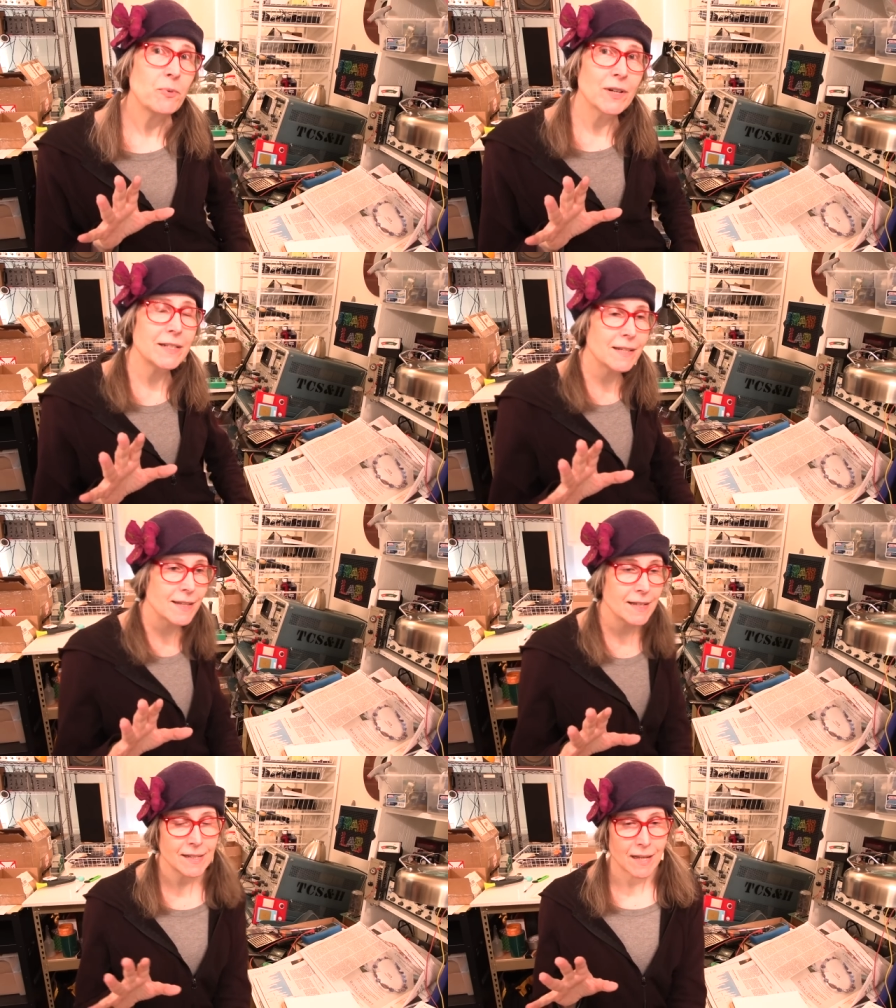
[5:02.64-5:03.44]
print to
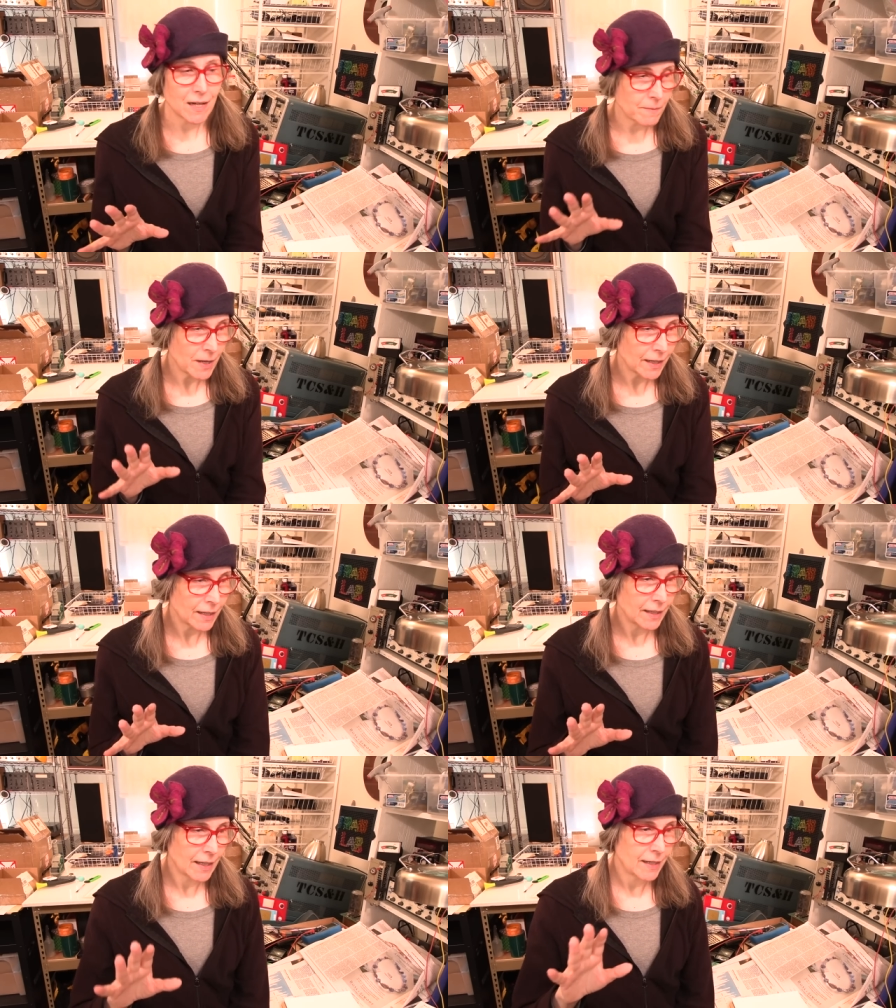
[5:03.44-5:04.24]
this, and I'm not
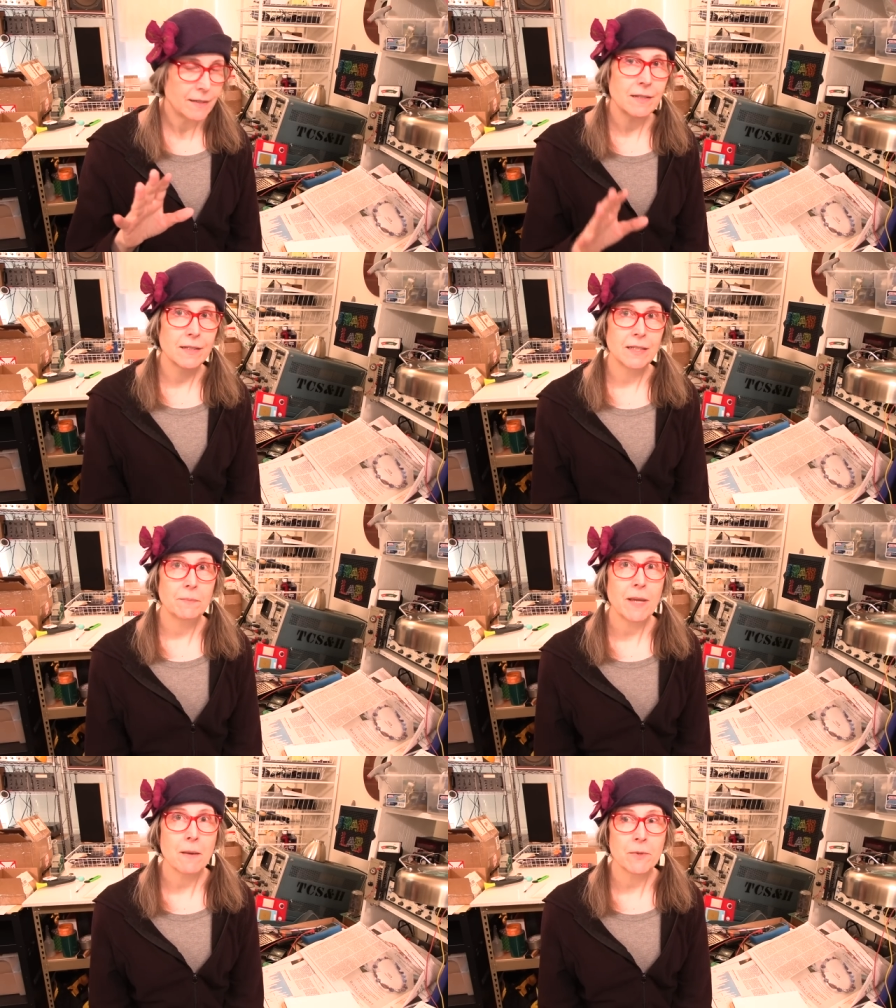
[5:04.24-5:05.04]
going to get into the
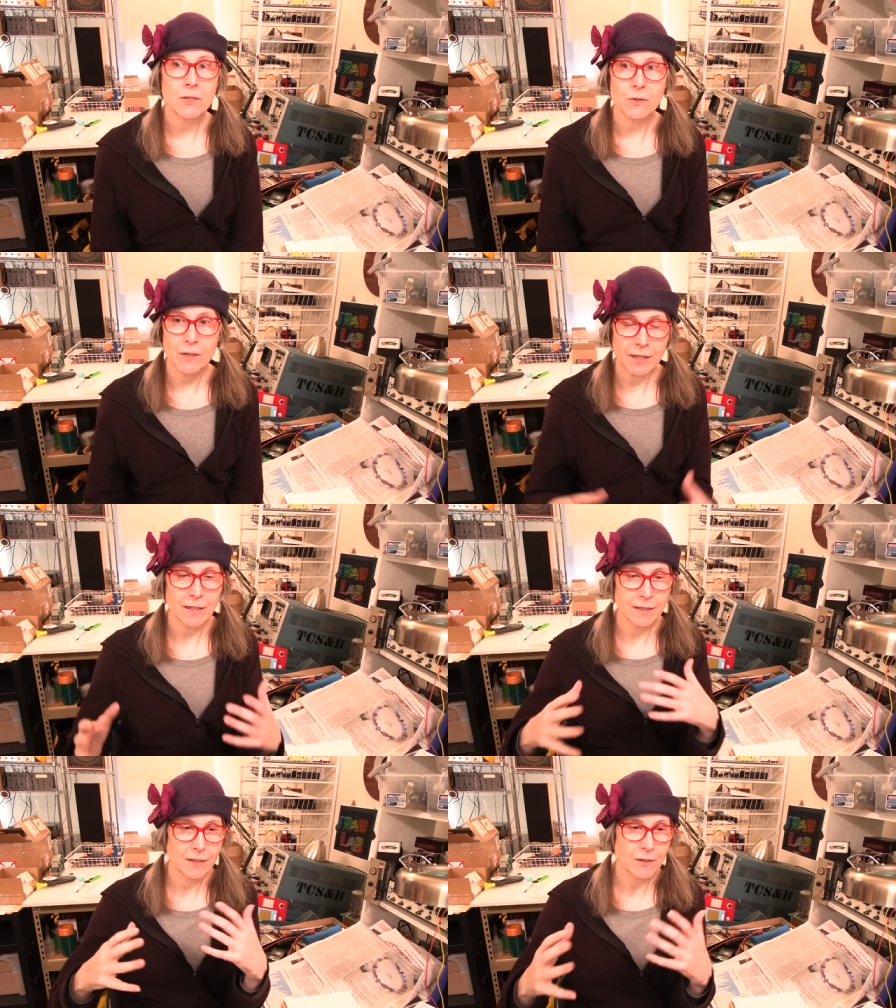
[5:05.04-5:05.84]
deep chemistry and